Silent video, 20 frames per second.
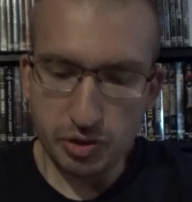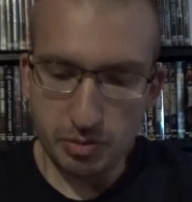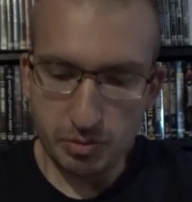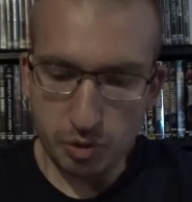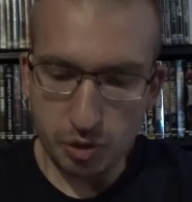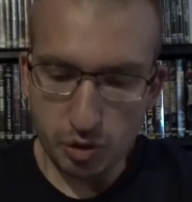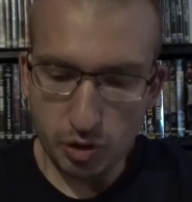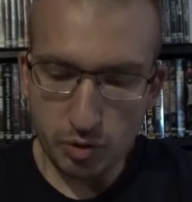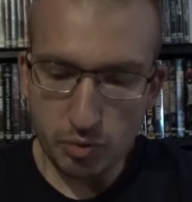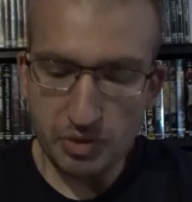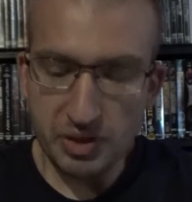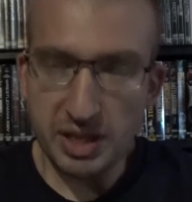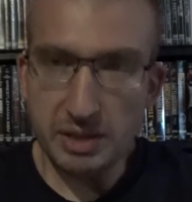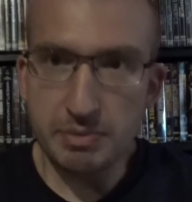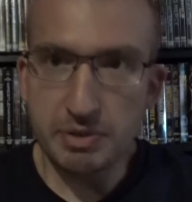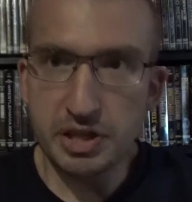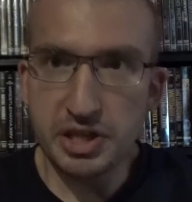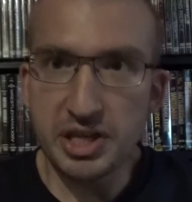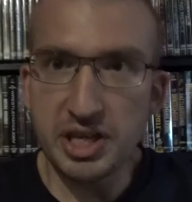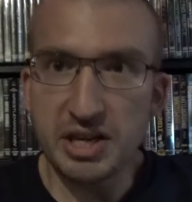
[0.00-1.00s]
I'm going with
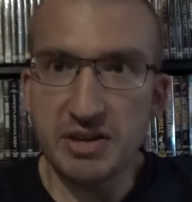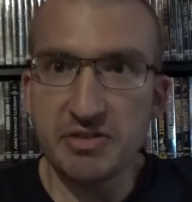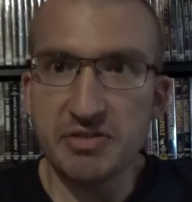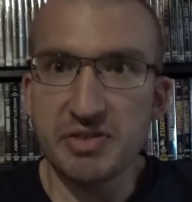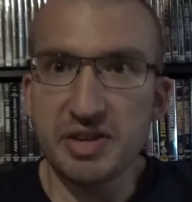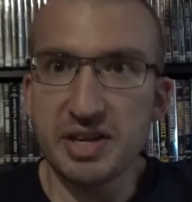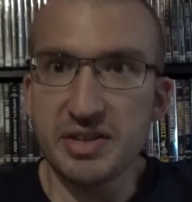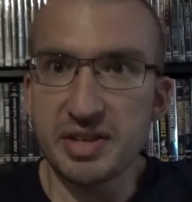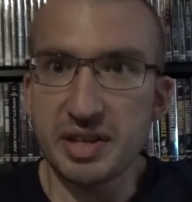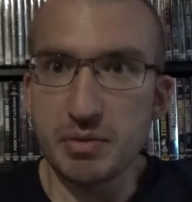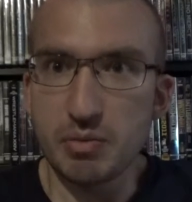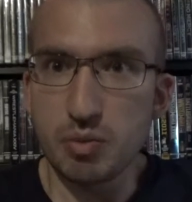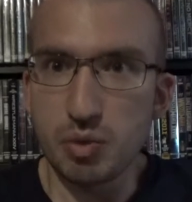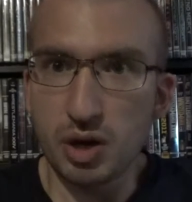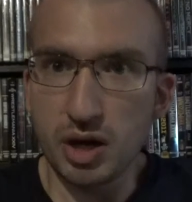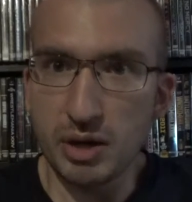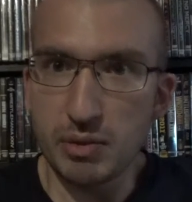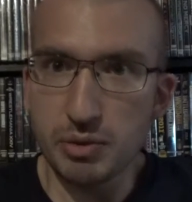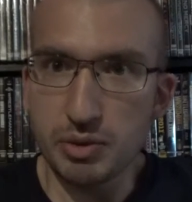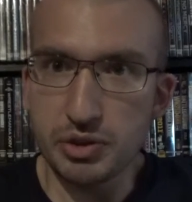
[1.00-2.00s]
MJF, and then
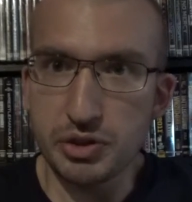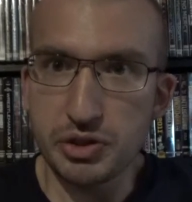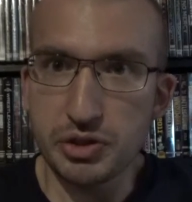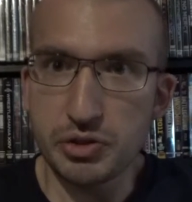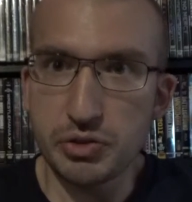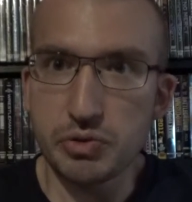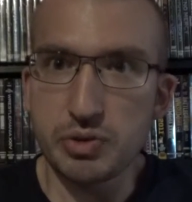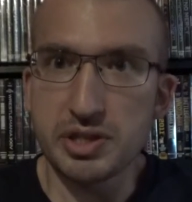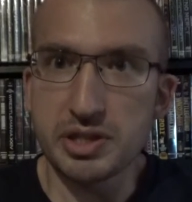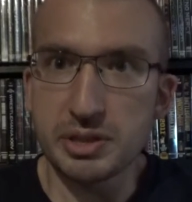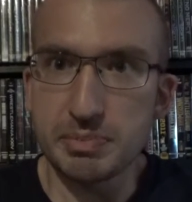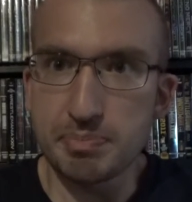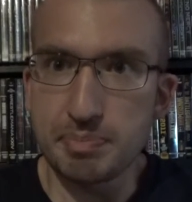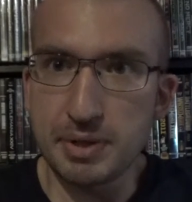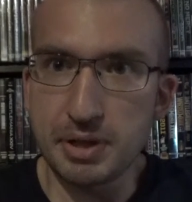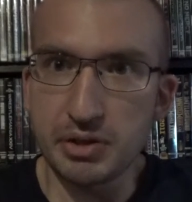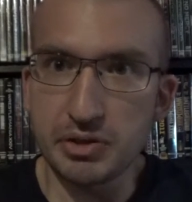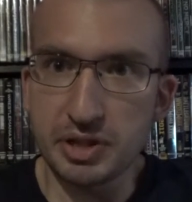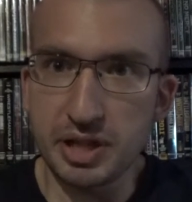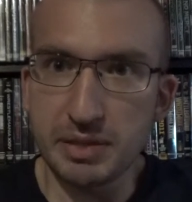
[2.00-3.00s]
what I would do is
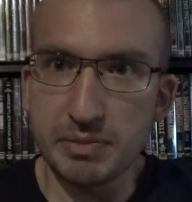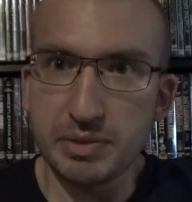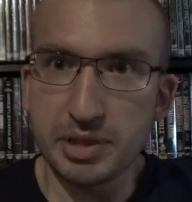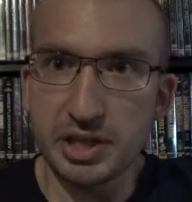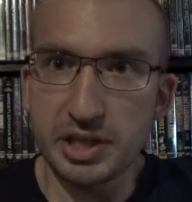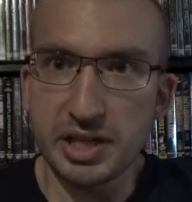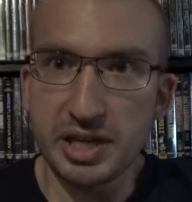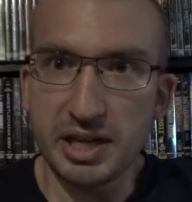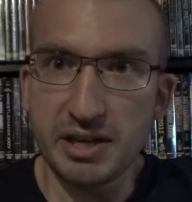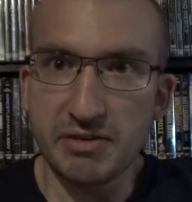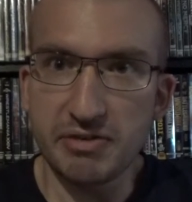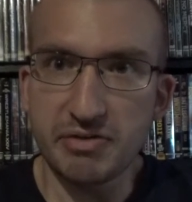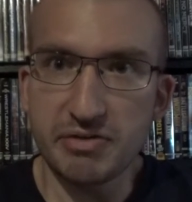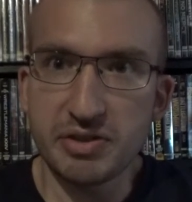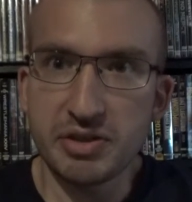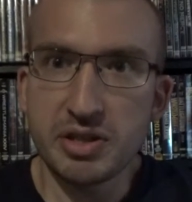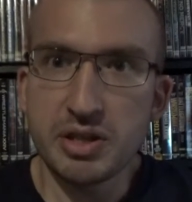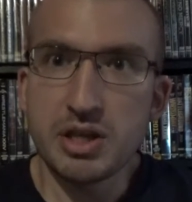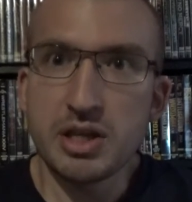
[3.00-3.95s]
build MJF